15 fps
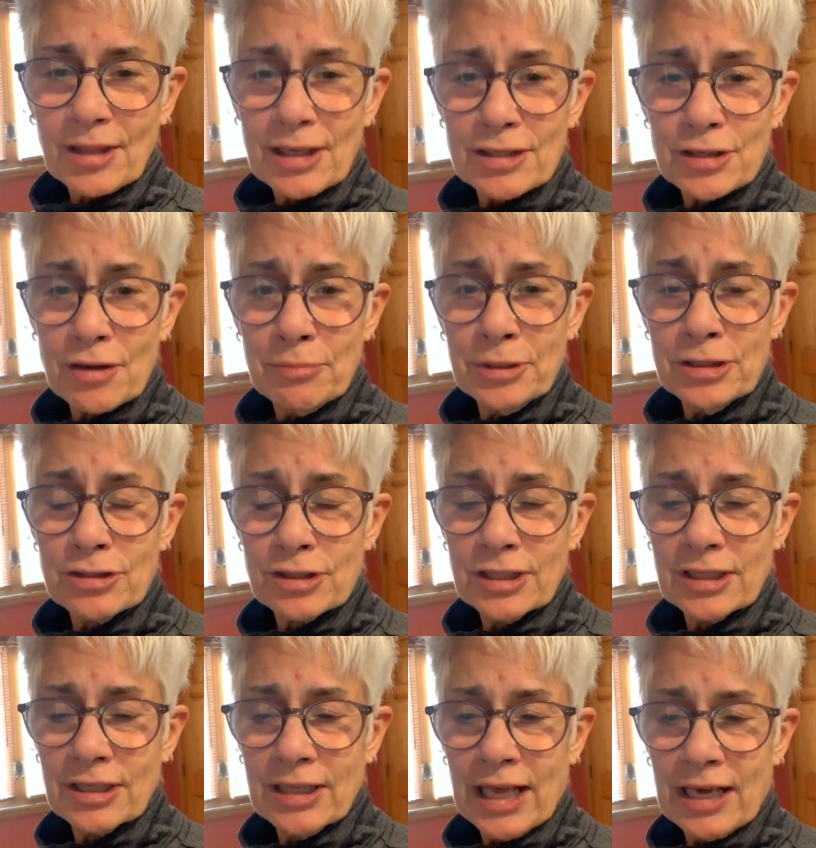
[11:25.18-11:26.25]
So I've been
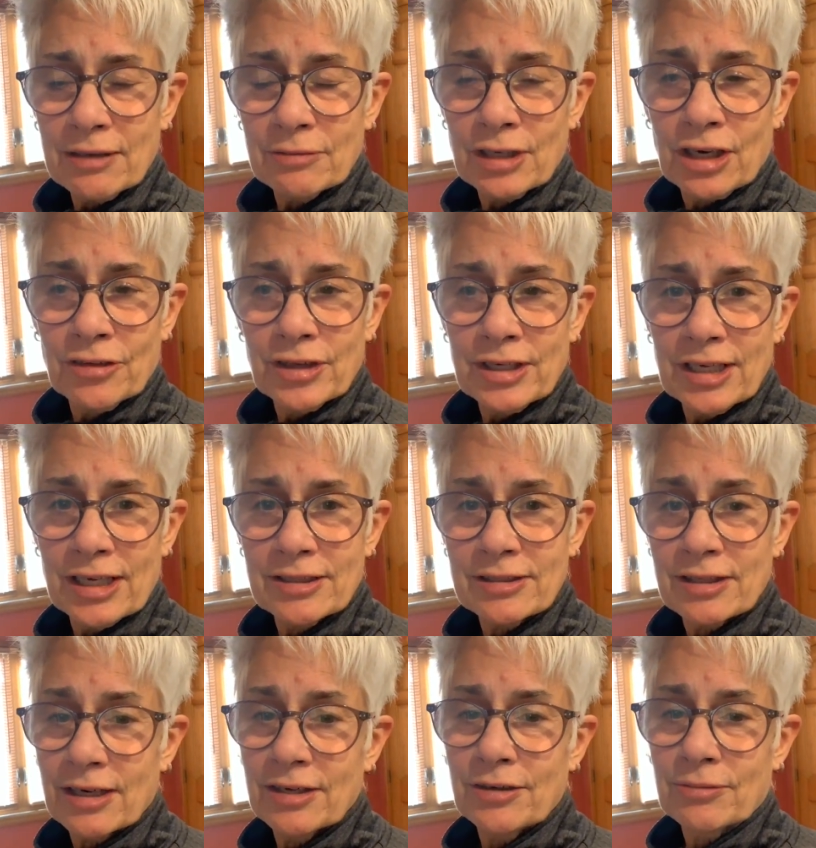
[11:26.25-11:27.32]
drinking that on the days
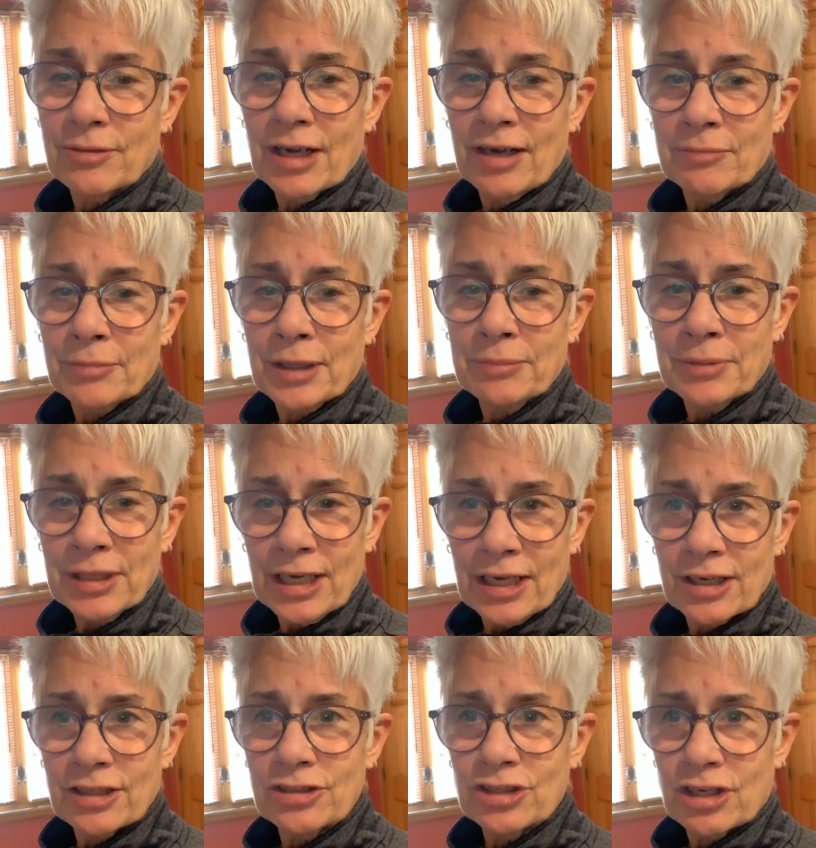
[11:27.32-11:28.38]
that I don't have my
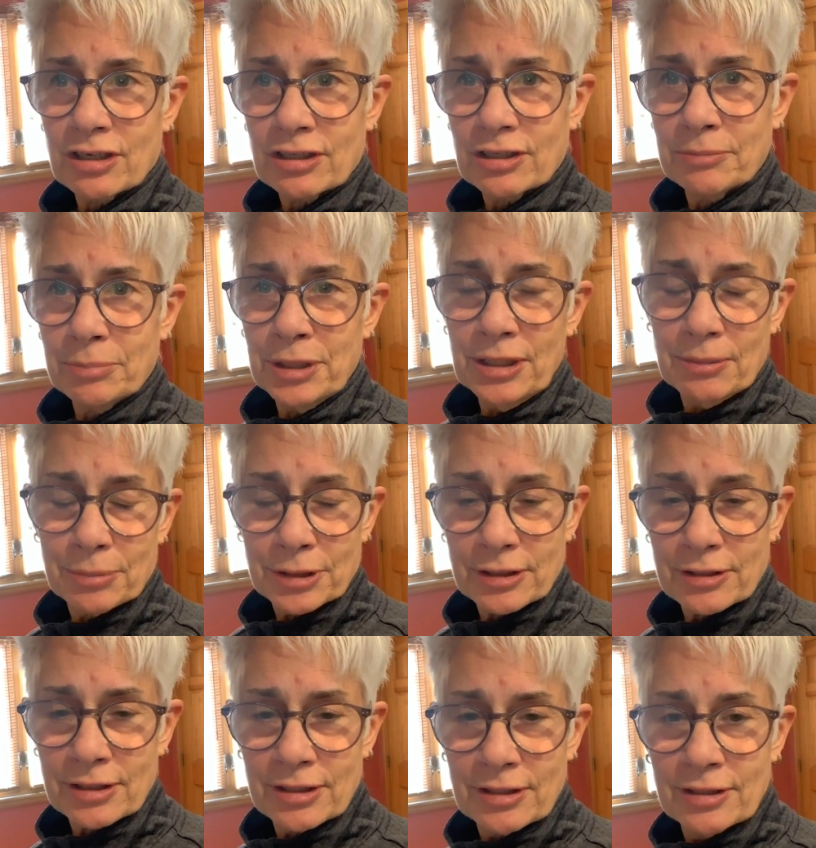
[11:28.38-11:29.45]
banana chocolate peanut
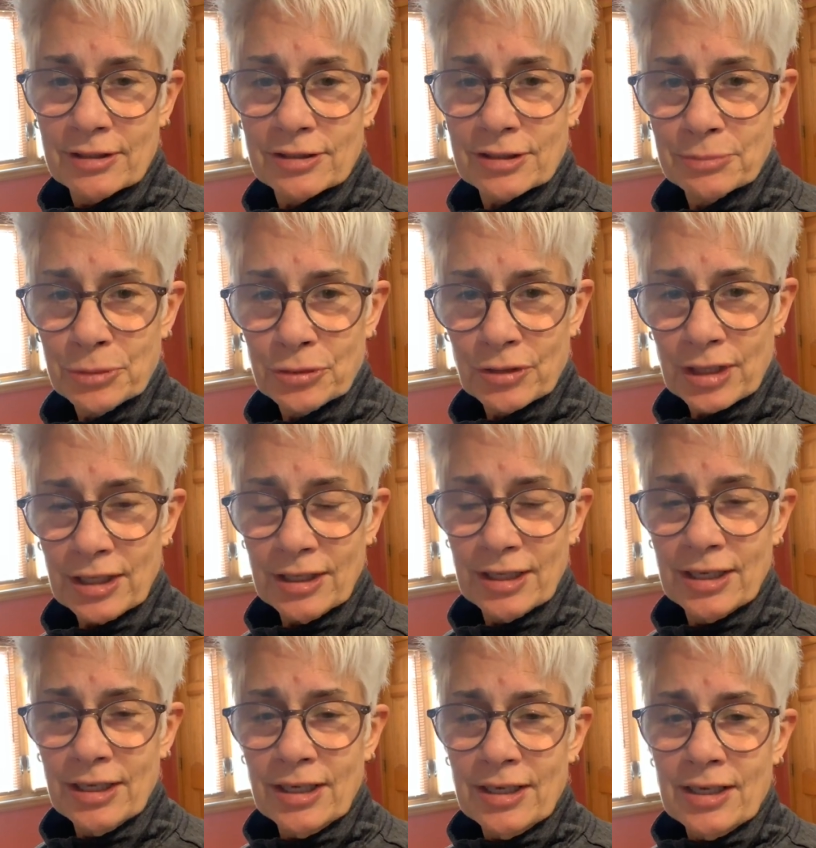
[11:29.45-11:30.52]
butter smoothie.
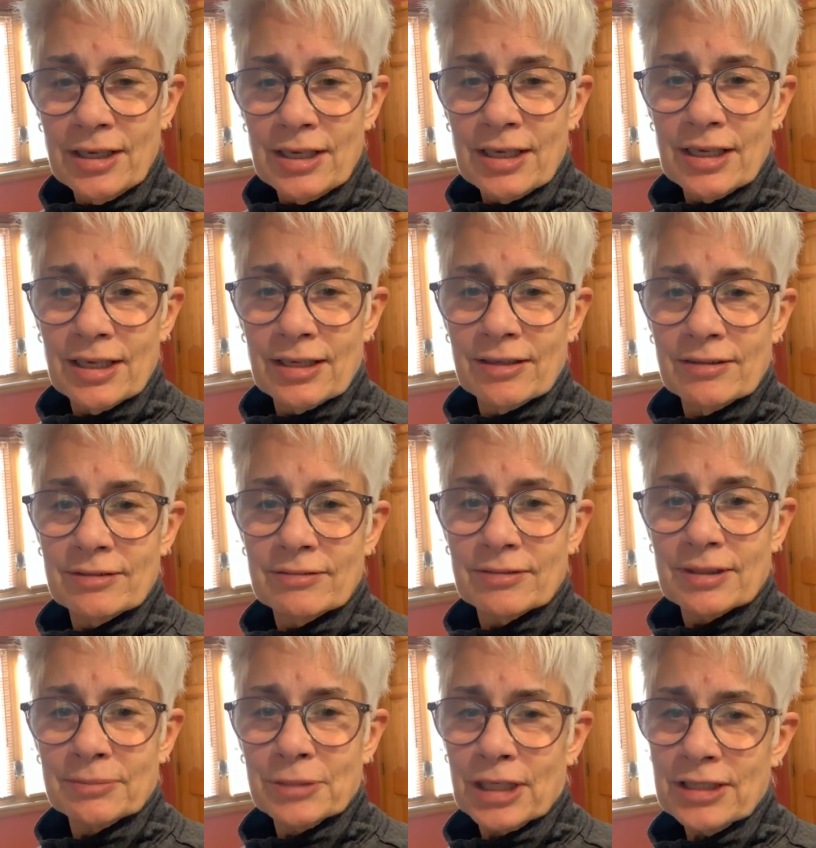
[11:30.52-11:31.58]
And
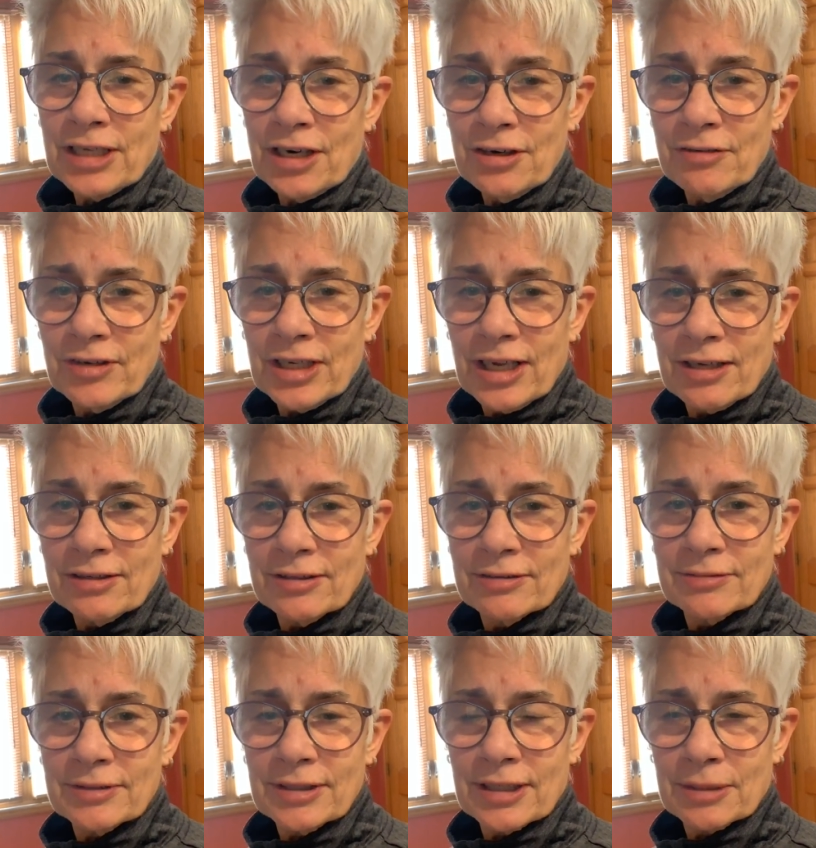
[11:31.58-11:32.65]
I'm not tired of it yet.
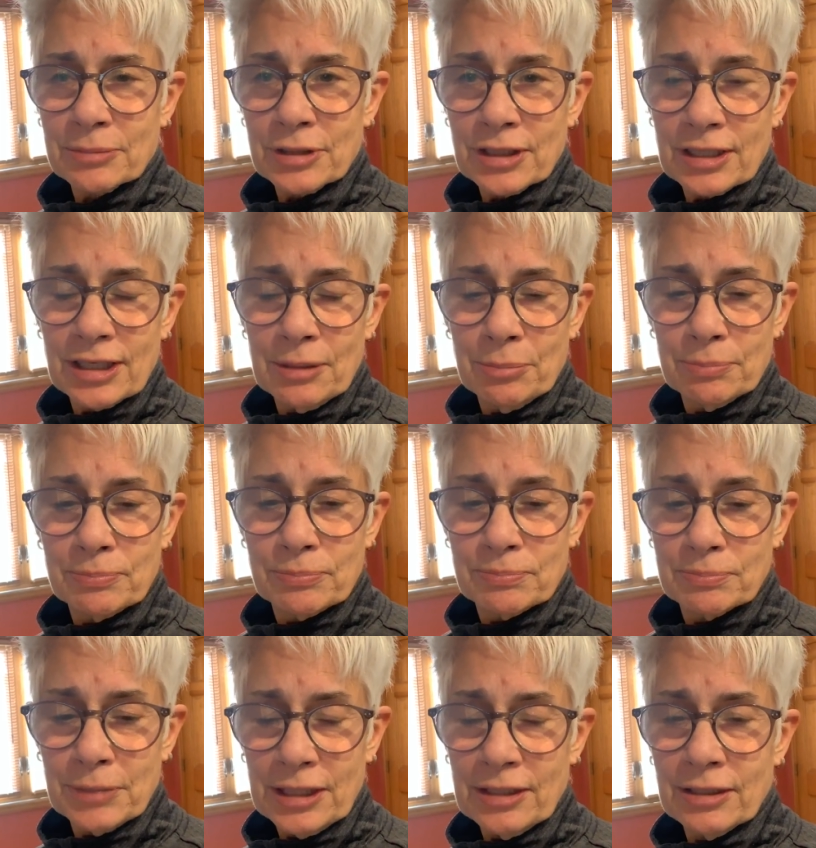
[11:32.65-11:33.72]
And I'm going to keep
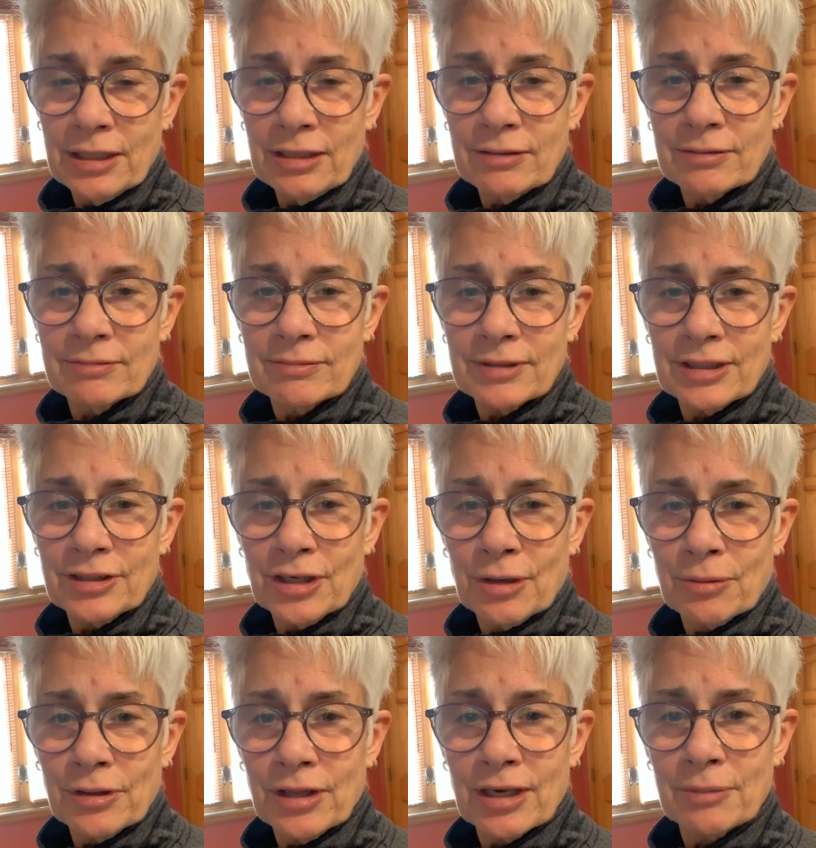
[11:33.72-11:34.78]
eating it and
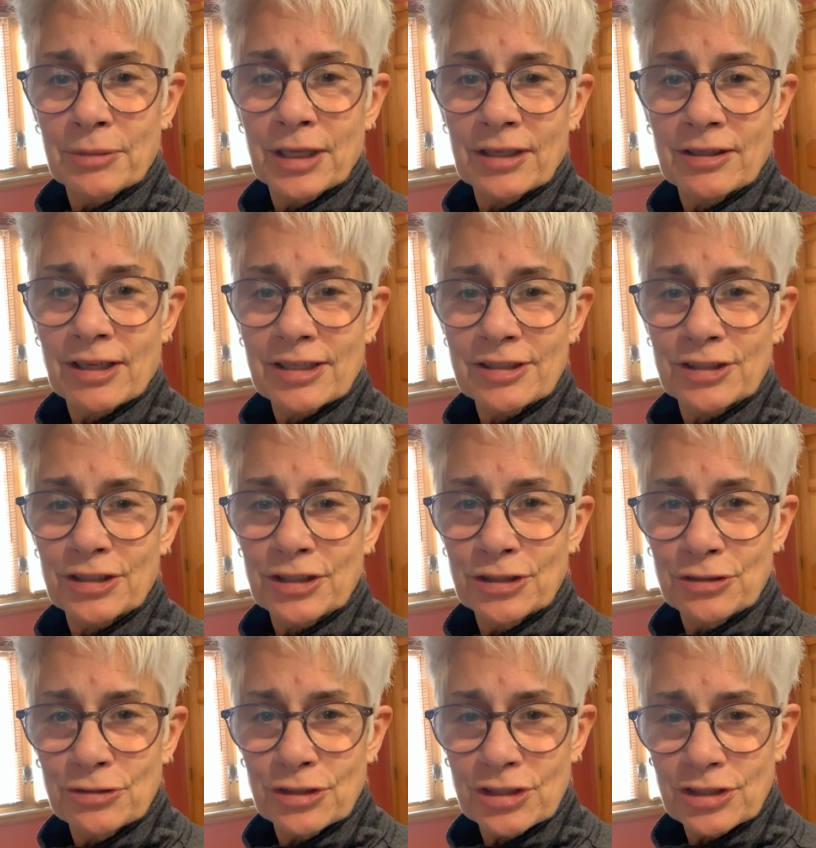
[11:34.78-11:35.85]
knowing that I'm getting lots of good
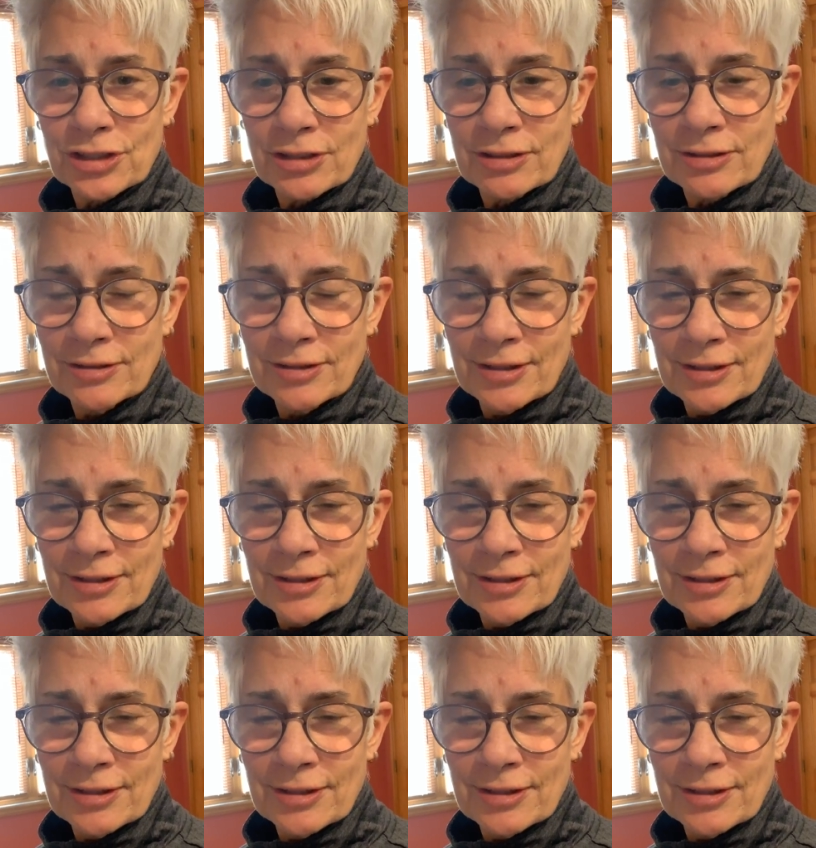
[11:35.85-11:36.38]
nutrition